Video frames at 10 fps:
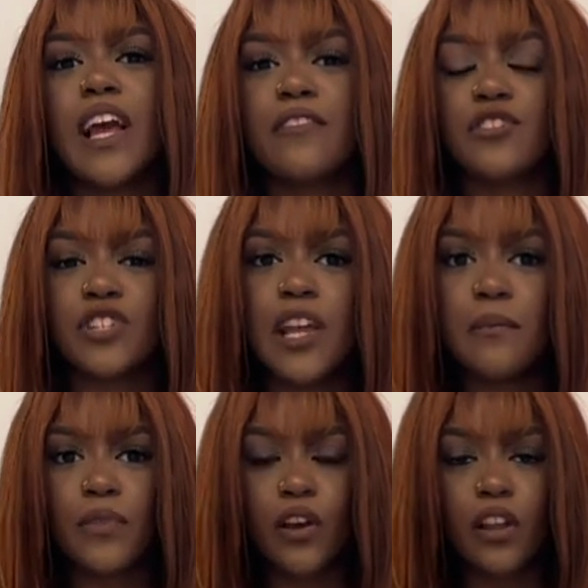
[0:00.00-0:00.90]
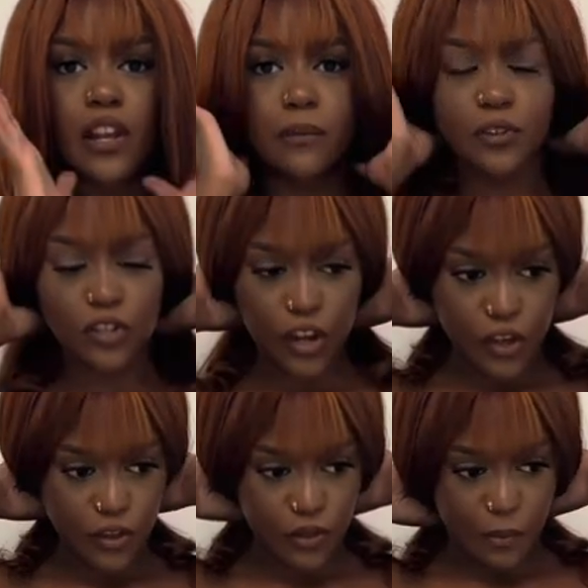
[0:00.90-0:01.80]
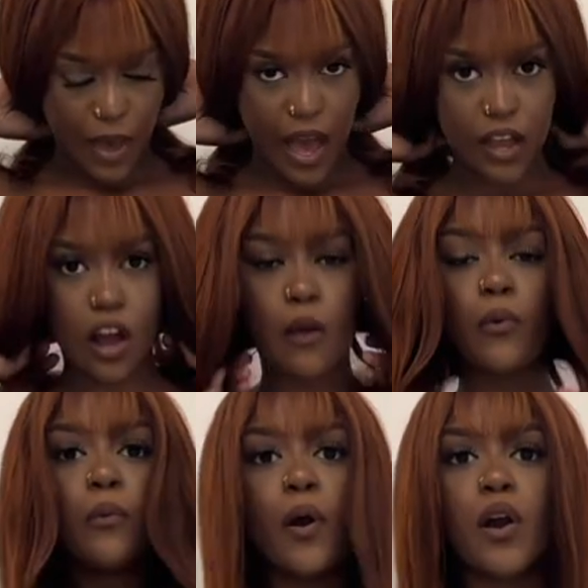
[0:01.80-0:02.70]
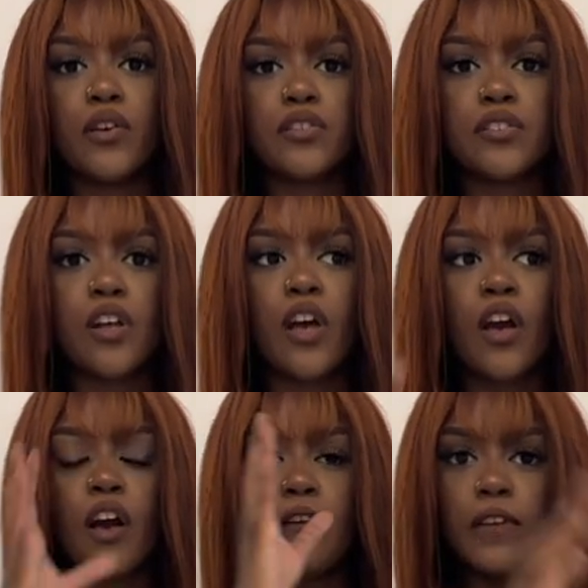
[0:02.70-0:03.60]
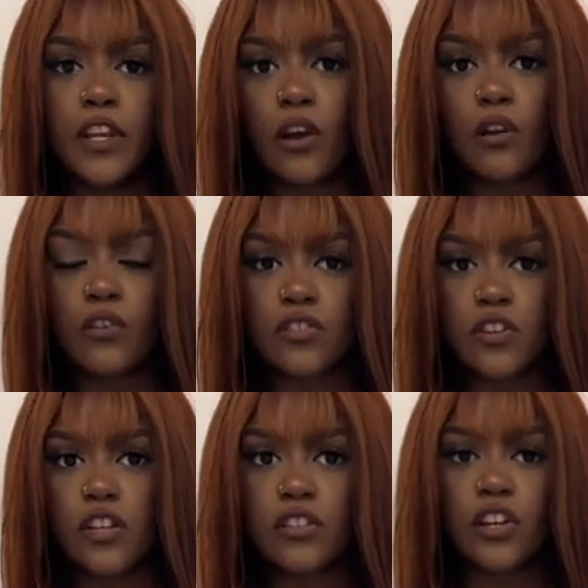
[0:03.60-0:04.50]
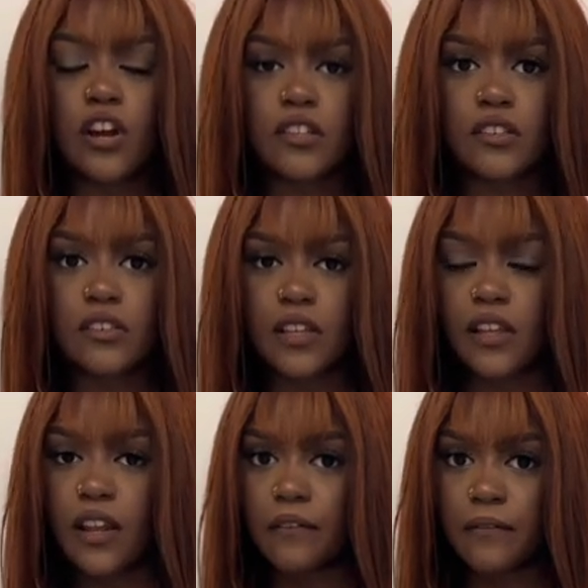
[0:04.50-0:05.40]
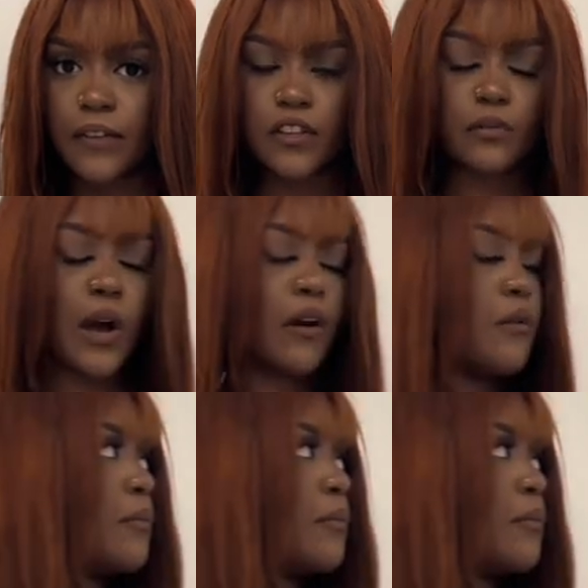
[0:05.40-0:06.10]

have shape though. Like, let me show you the back. I will post a video alongside so you guys can see the length as well.